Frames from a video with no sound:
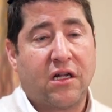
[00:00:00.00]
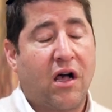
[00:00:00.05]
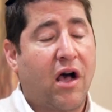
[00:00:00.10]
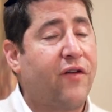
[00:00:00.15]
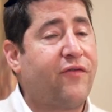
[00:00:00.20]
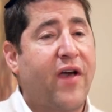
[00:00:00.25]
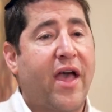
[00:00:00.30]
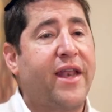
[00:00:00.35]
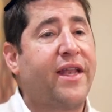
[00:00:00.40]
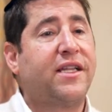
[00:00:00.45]

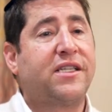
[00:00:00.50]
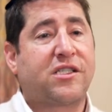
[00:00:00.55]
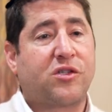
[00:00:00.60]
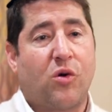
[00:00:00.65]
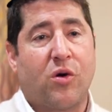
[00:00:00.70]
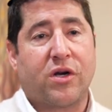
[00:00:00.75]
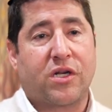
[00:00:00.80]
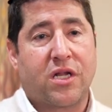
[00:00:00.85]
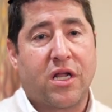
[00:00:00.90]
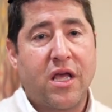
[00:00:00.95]
of any
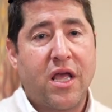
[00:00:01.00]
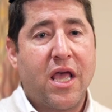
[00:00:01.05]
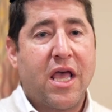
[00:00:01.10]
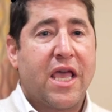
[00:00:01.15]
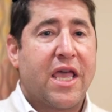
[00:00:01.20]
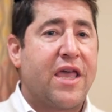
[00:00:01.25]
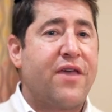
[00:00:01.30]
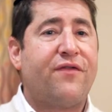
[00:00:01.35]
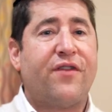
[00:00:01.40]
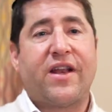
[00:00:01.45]
sort,
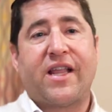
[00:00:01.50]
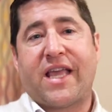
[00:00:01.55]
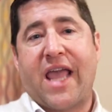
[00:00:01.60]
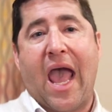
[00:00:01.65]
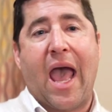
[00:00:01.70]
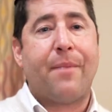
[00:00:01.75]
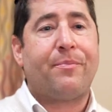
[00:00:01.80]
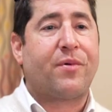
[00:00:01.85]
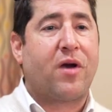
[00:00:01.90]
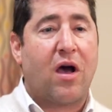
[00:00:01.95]
even
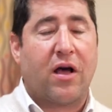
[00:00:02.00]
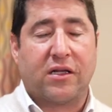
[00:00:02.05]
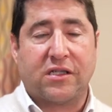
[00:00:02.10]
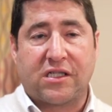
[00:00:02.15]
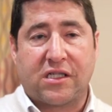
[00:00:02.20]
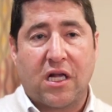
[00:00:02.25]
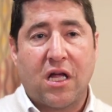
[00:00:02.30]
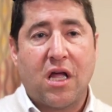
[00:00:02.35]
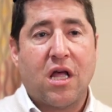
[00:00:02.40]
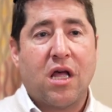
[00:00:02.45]
cap
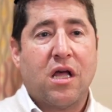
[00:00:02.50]
guns.